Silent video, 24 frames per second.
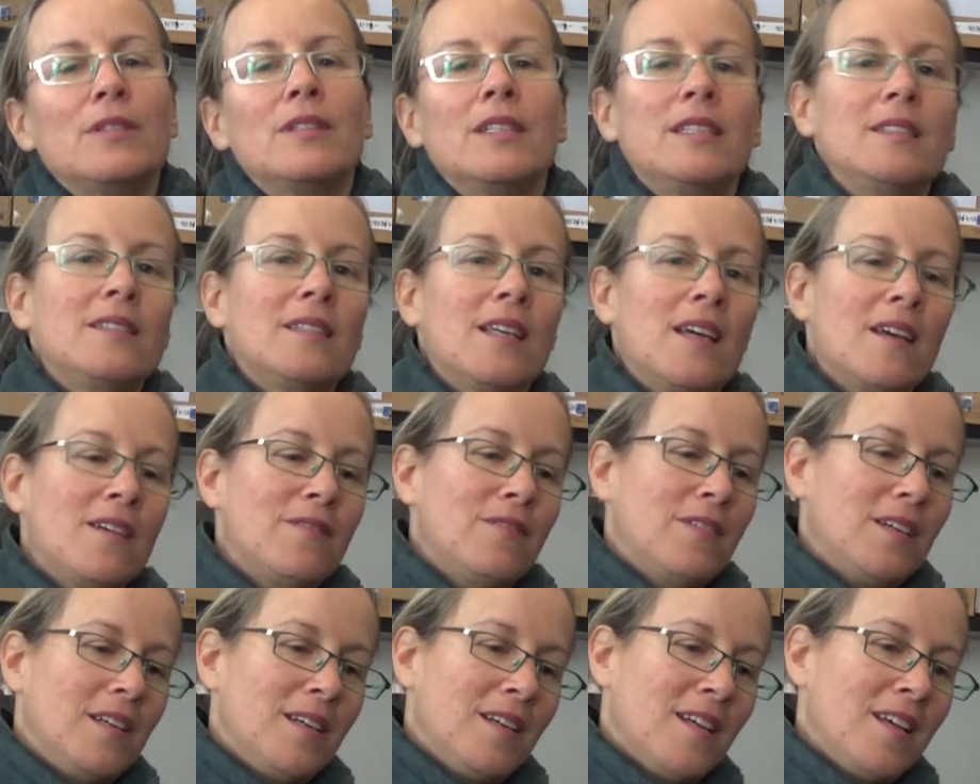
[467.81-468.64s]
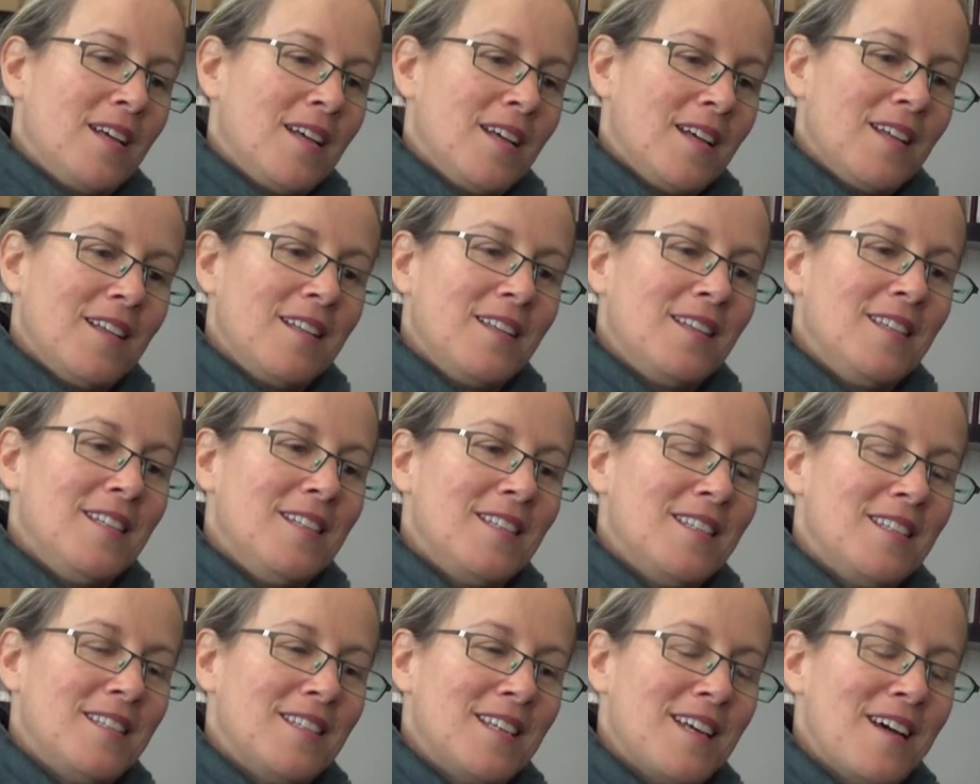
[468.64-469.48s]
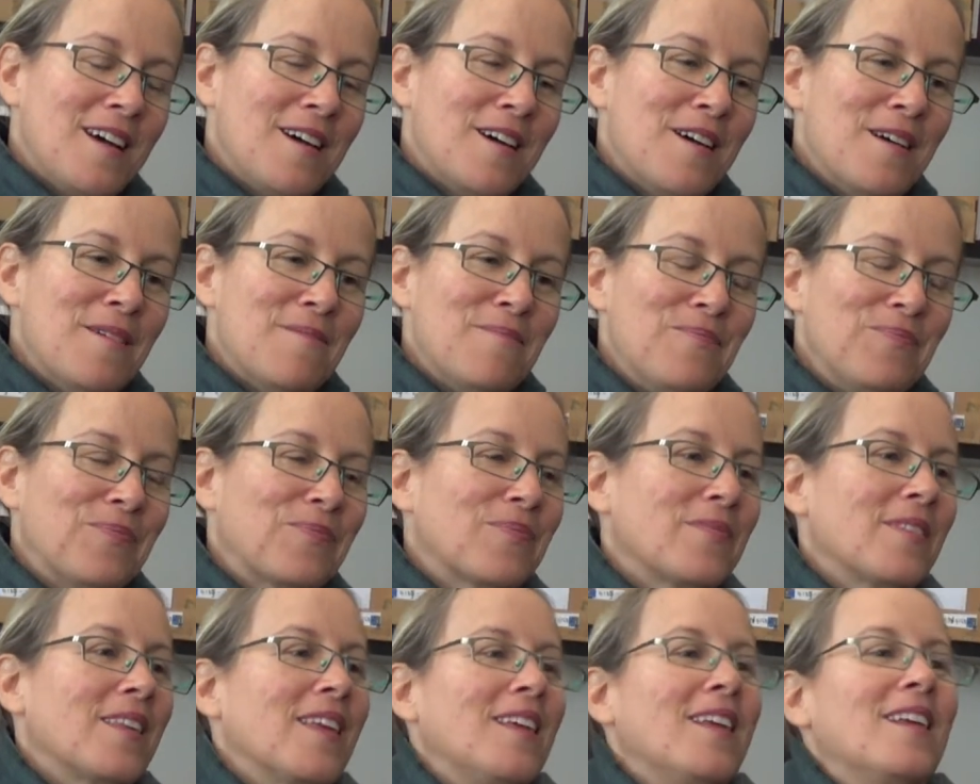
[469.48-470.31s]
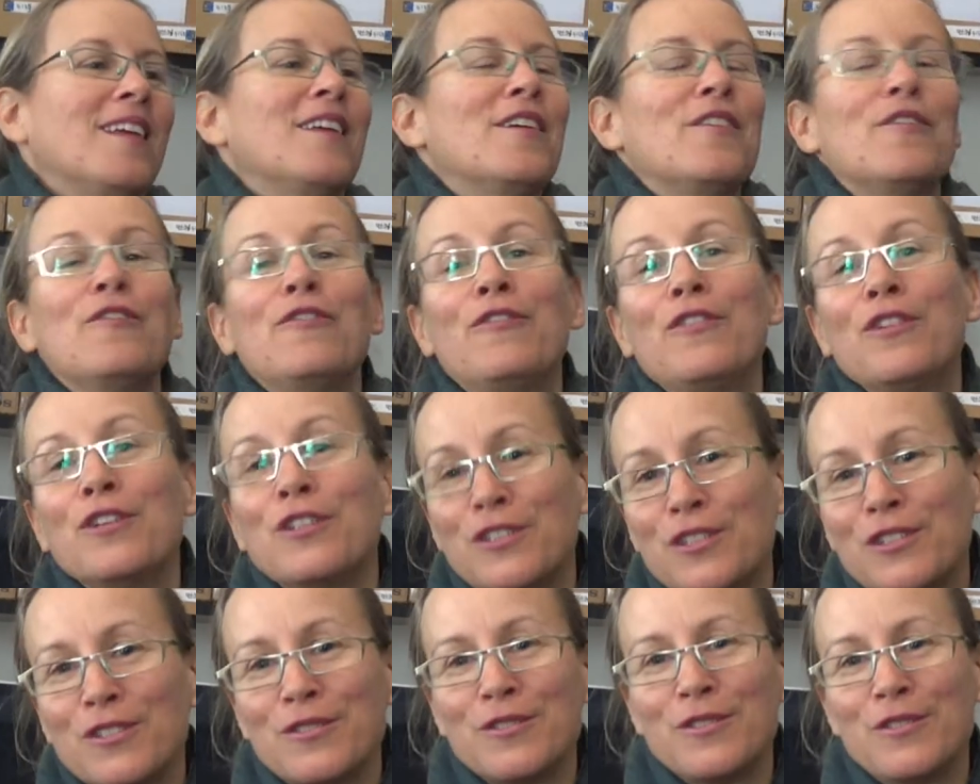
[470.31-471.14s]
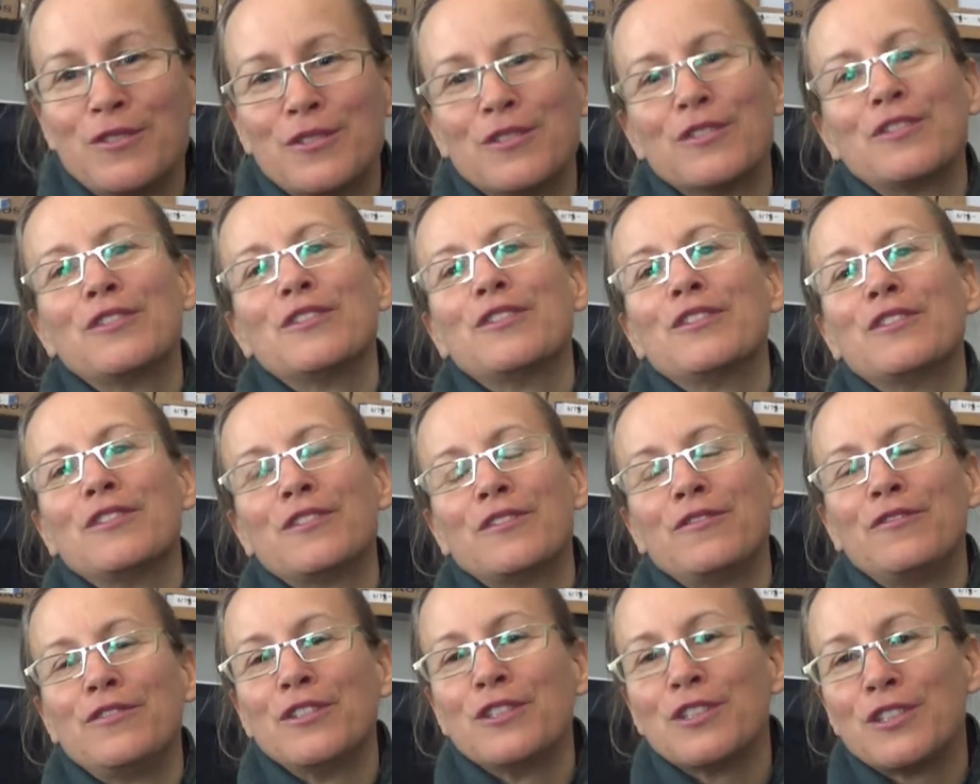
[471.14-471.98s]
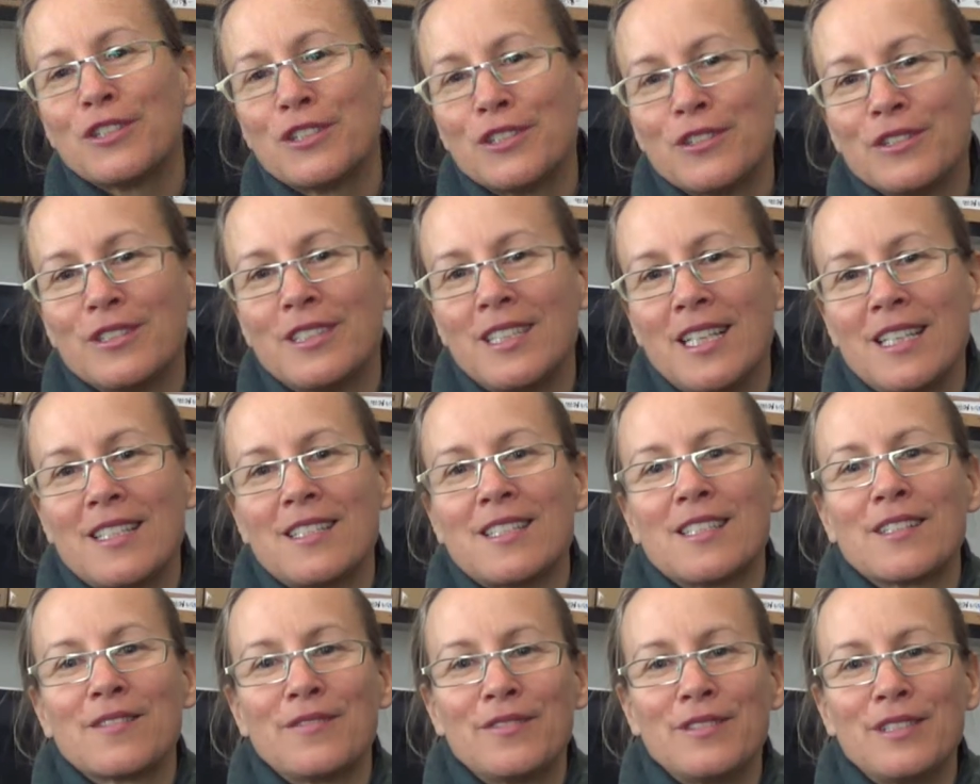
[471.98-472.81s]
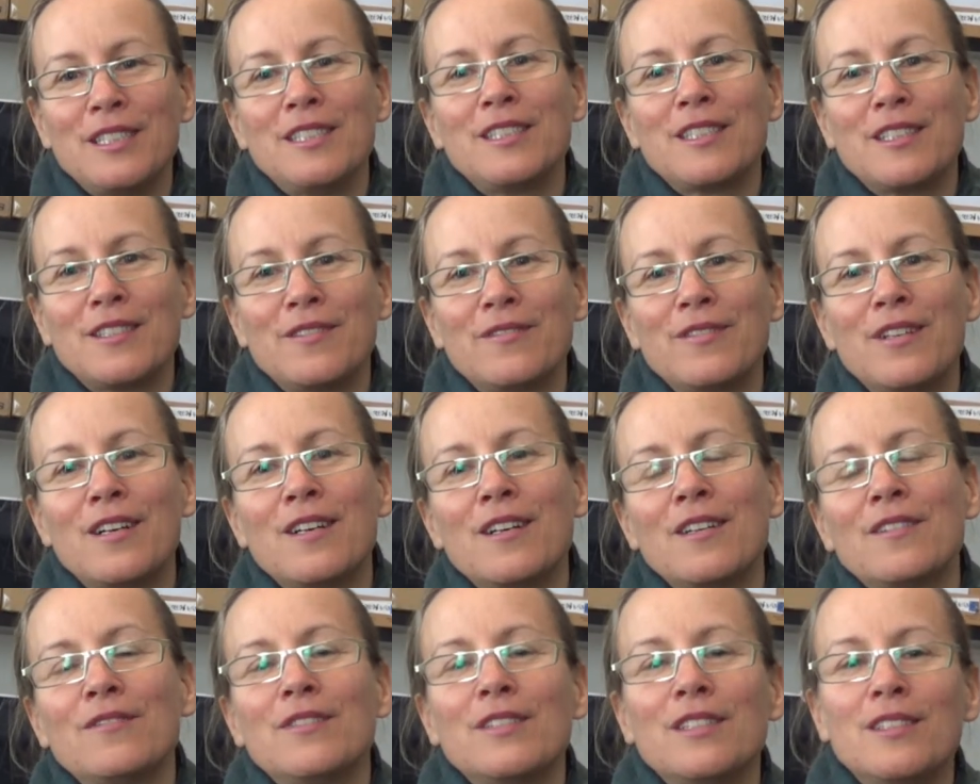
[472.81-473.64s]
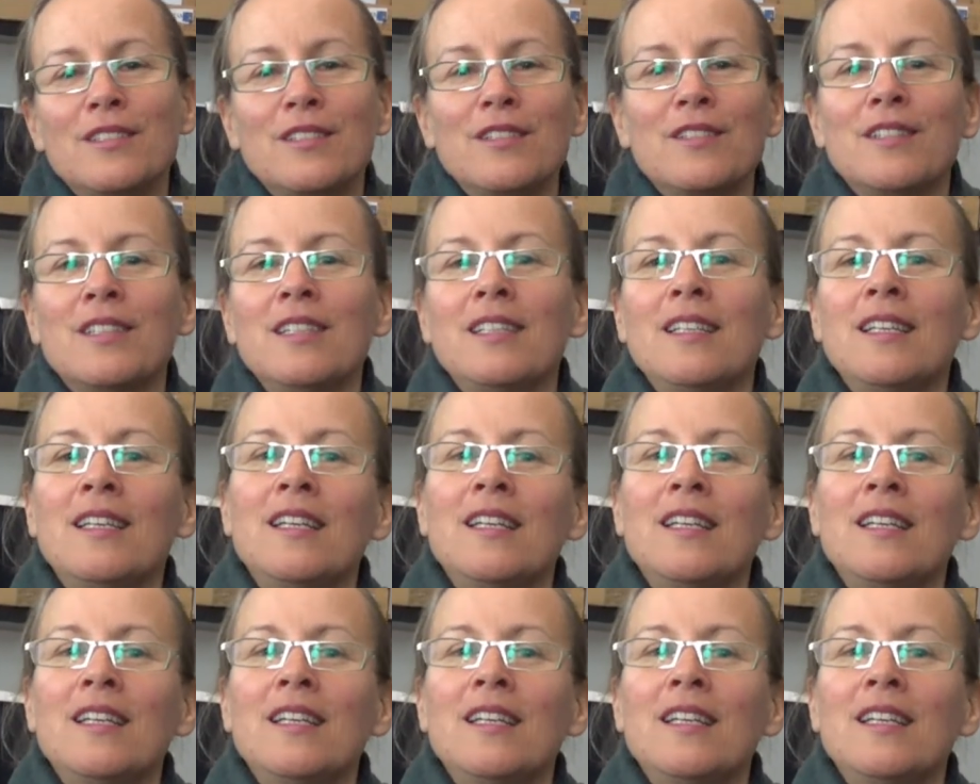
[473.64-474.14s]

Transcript: Well, let's have this virtual drawer, virtual desk for each survivor. So